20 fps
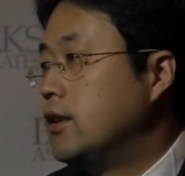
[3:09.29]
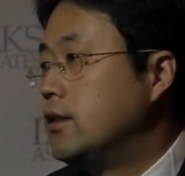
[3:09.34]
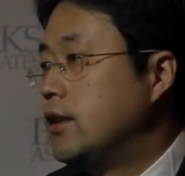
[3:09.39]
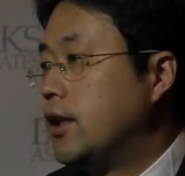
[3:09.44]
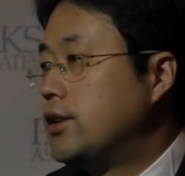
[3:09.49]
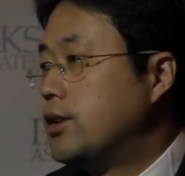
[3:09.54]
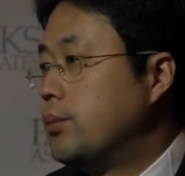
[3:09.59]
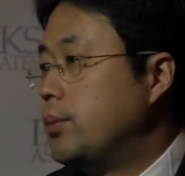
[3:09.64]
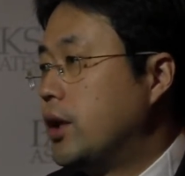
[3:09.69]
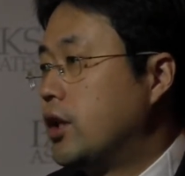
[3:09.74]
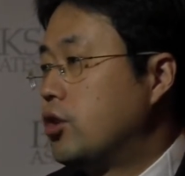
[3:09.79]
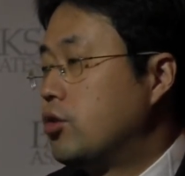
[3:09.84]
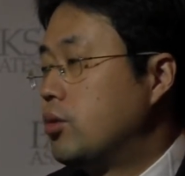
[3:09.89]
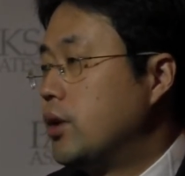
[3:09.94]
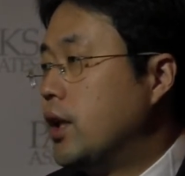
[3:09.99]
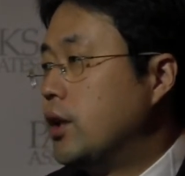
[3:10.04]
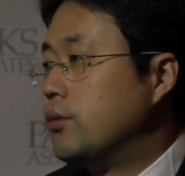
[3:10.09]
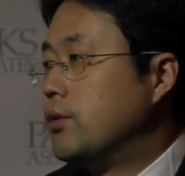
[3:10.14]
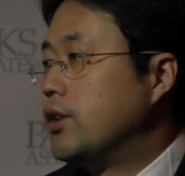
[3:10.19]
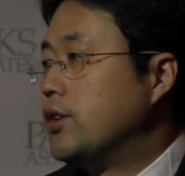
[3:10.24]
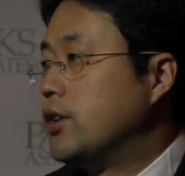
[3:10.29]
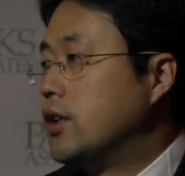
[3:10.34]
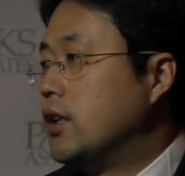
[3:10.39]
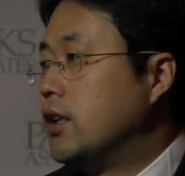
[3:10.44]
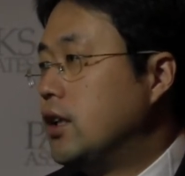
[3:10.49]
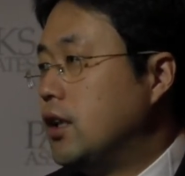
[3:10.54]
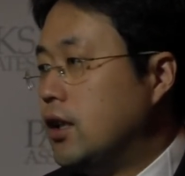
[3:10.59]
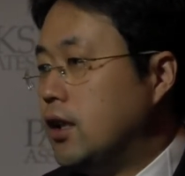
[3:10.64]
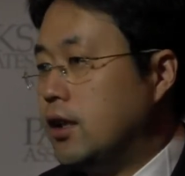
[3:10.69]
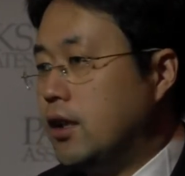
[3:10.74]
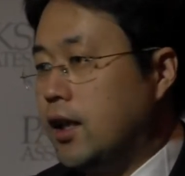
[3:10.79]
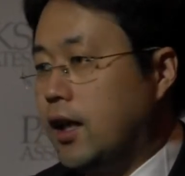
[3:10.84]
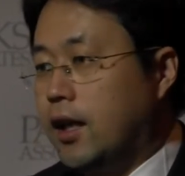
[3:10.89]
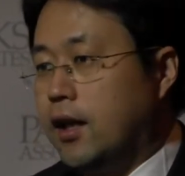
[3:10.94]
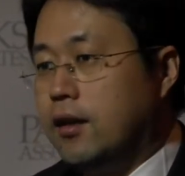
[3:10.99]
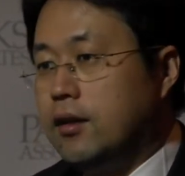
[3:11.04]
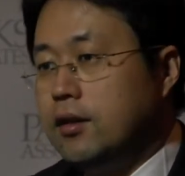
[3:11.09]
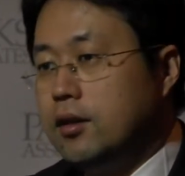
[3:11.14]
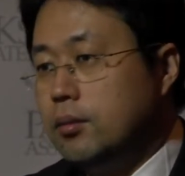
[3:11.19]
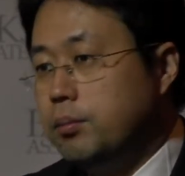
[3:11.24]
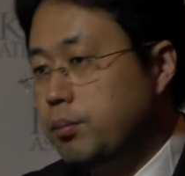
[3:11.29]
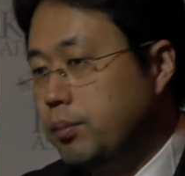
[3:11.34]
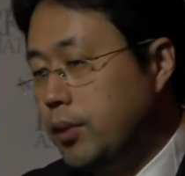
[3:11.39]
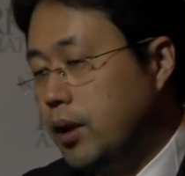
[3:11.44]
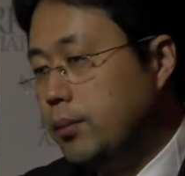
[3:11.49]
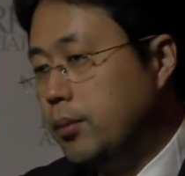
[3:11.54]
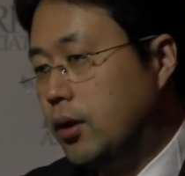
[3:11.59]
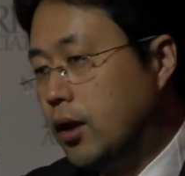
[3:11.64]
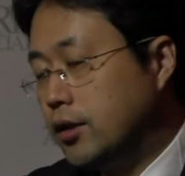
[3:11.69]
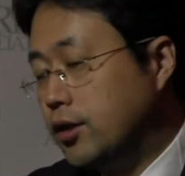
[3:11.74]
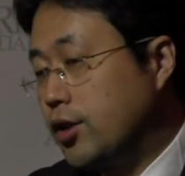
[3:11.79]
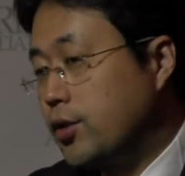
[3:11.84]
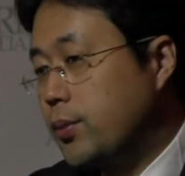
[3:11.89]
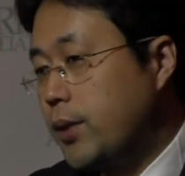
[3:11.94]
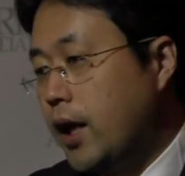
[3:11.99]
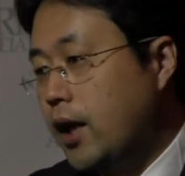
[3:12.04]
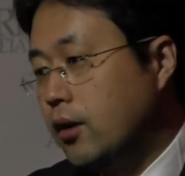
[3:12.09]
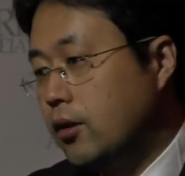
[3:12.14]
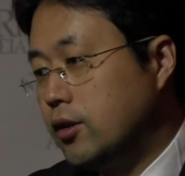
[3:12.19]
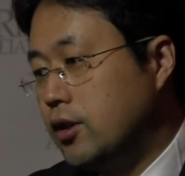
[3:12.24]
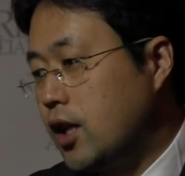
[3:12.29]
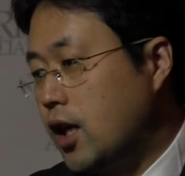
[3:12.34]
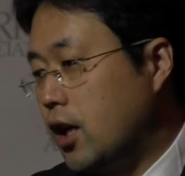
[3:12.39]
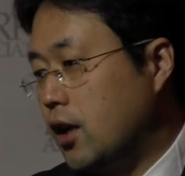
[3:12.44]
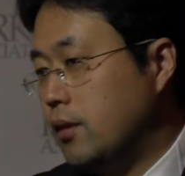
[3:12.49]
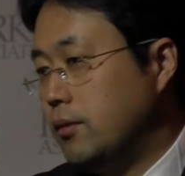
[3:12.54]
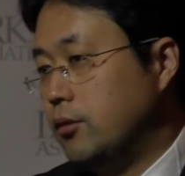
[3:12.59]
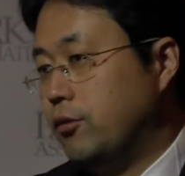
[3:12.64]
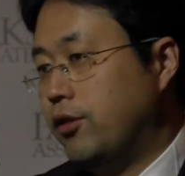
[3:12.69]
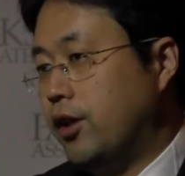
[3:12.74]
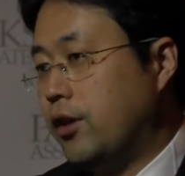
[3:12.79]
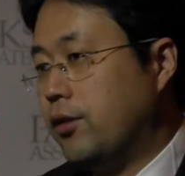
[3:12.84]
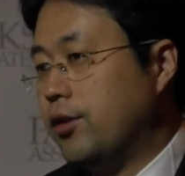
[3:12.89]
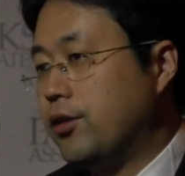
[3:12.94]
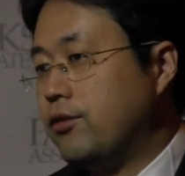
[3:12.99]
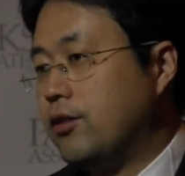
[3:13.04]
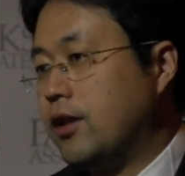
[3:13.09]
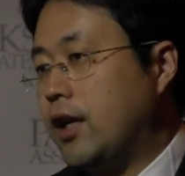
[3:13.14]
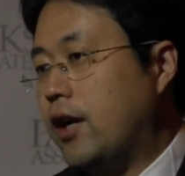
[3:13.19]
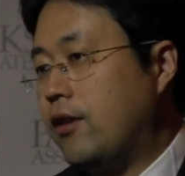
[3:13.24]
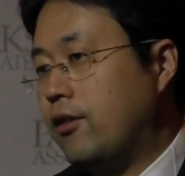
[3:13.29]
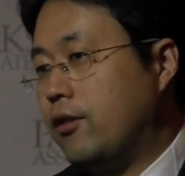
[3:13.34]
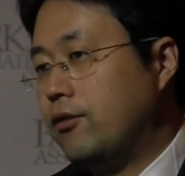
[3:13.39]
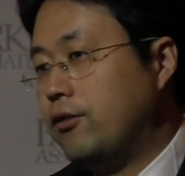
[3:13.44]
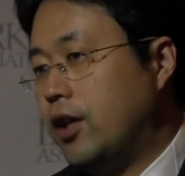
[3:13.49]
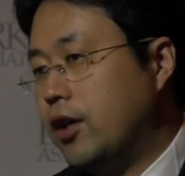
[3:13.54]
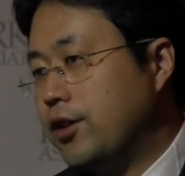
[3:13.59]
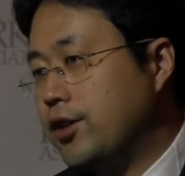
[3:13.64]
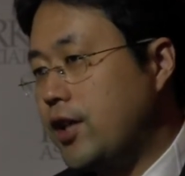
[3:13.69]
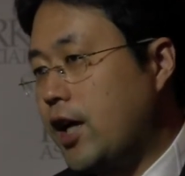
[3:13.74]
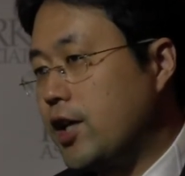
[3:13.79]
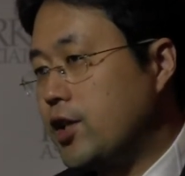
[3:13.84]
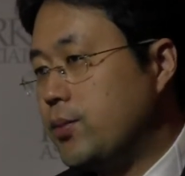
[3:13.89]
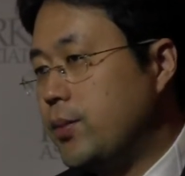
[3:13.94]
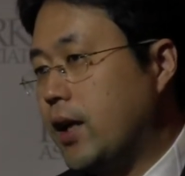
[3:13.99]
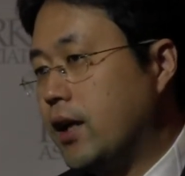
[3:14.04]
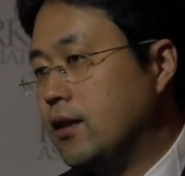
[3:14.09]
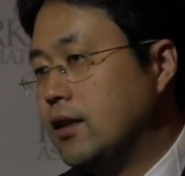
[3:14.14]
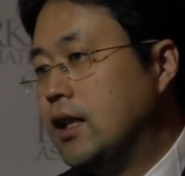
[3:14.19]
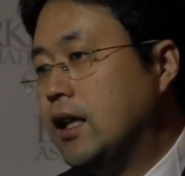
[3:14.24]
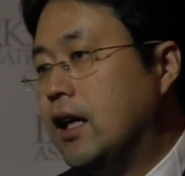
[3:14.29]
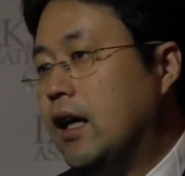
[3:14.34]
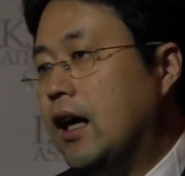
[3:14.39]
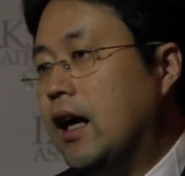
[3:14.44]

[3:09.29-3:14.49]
That's a big trend we see here, and the people on this panel talk very, from various aspects,